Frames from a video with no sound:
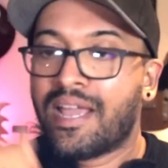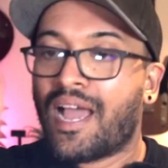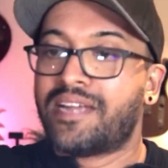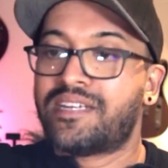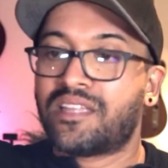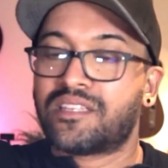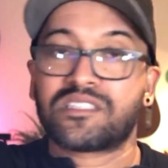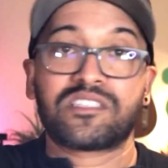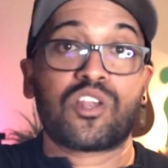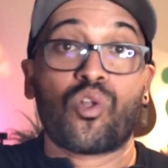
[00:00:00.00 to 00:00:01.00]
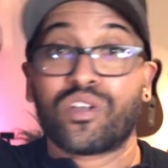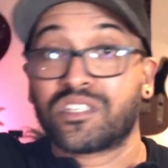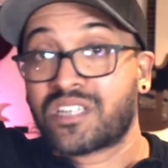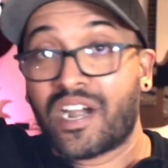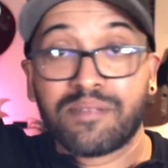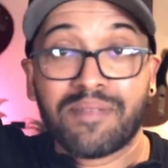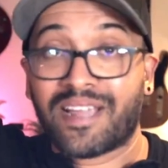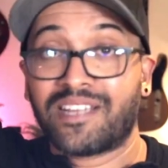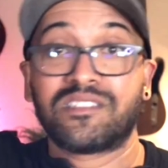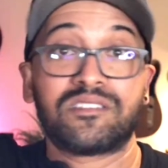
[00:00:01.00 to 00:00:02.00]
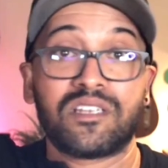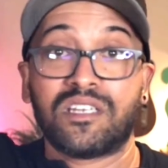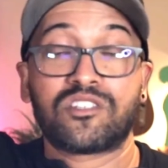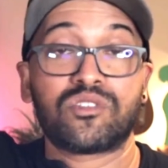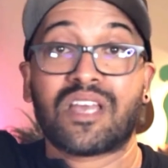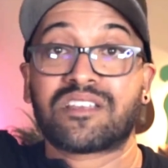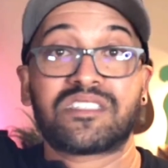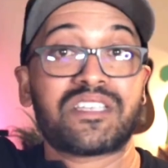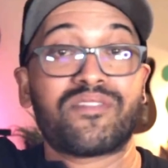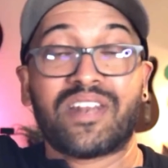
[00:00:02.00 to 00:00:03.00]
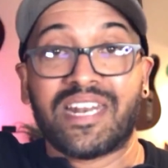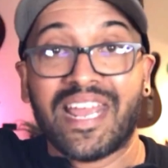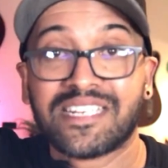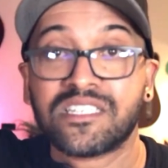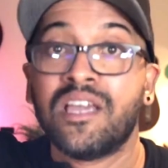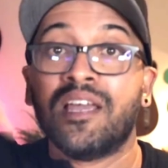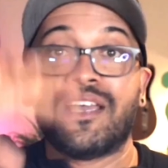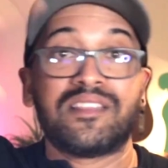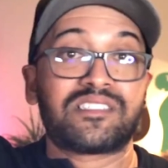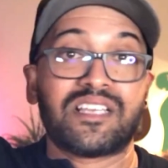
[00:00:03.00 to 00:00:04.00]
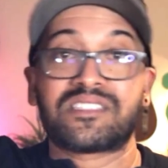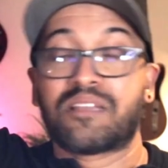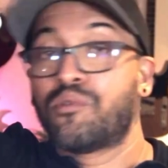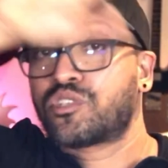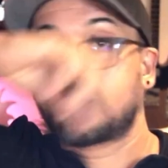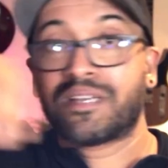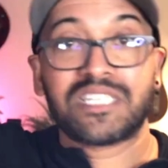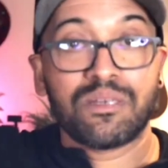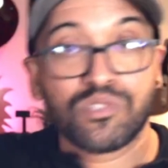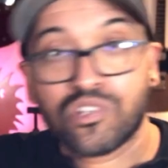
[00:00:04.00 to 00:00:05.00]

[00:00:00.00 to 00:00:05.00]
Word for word: I'd done this as a lawyer starting back in, in 2007 and 8, in the sense that most of my team was